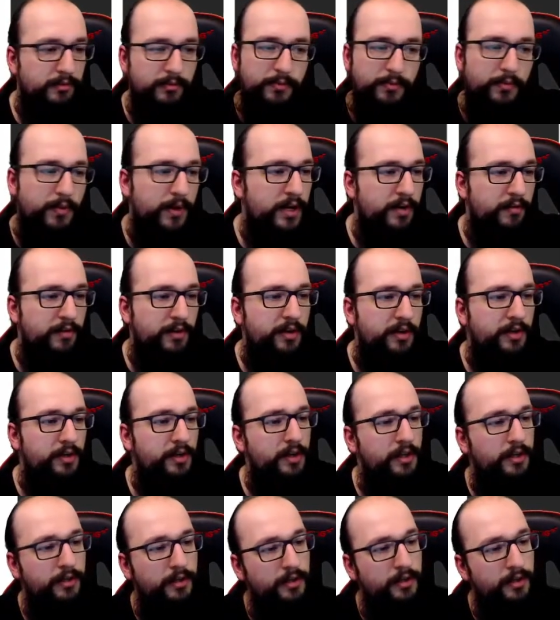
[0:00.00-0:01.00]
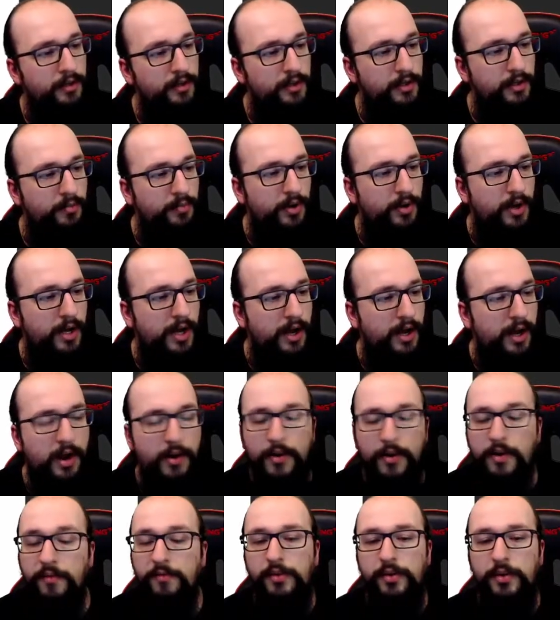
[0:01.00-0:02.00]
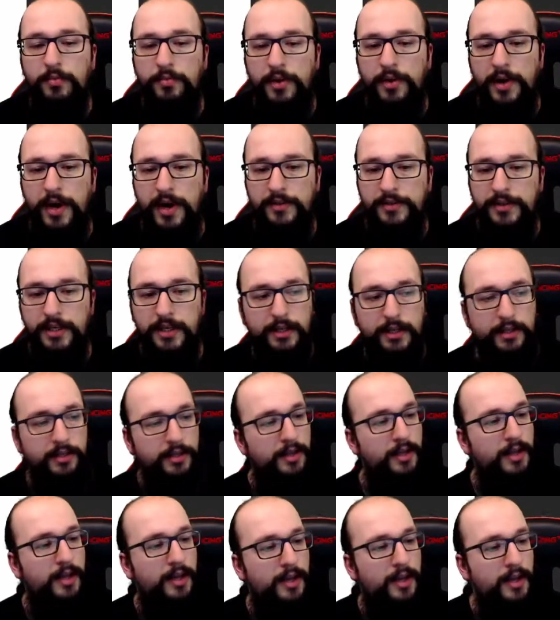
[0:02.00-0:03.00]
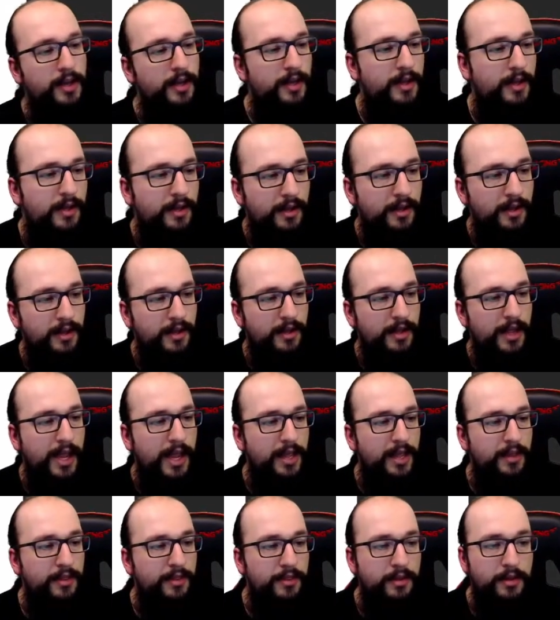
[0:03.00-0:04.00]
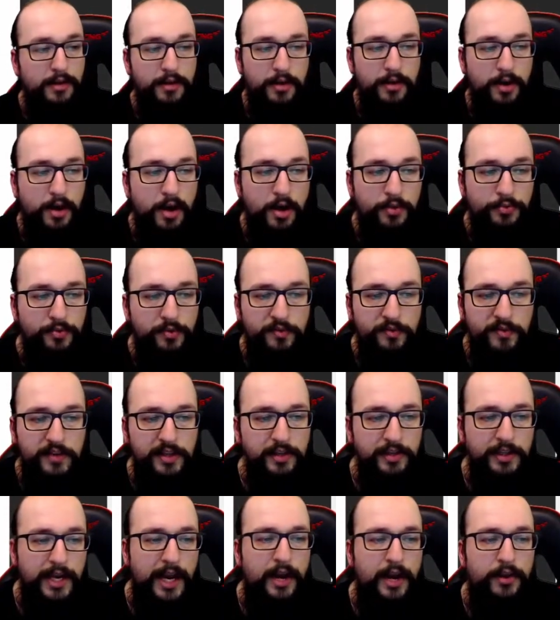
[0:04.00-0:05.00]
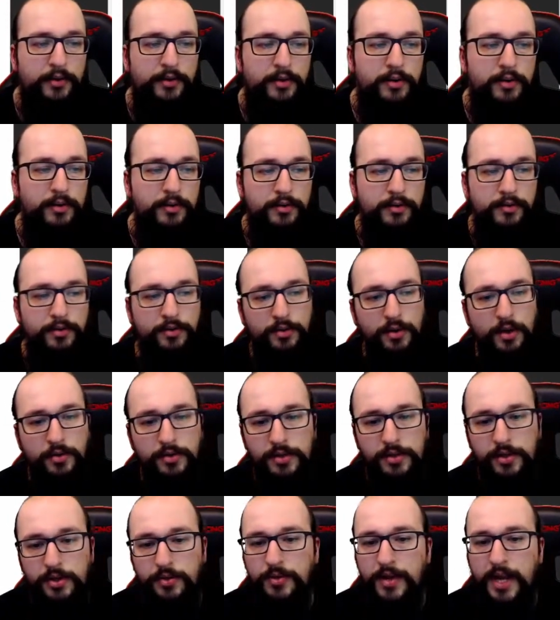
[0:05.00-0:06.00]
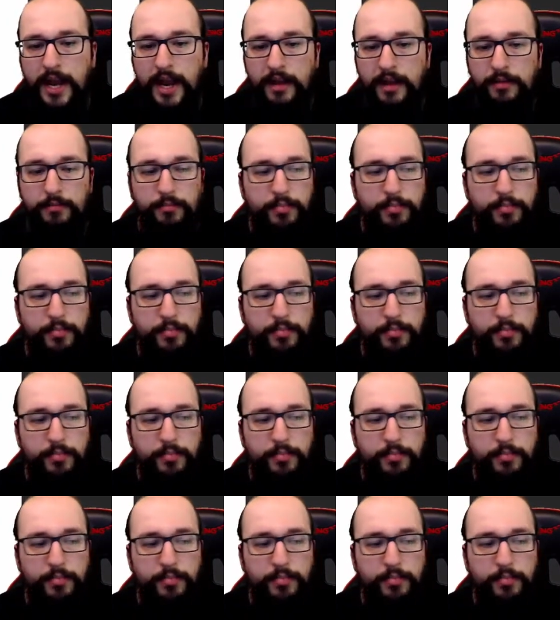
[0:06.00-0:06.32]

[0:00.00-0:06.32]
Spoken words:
whatever you pronounce, however you pronounce it. And the unrevealed character, those you can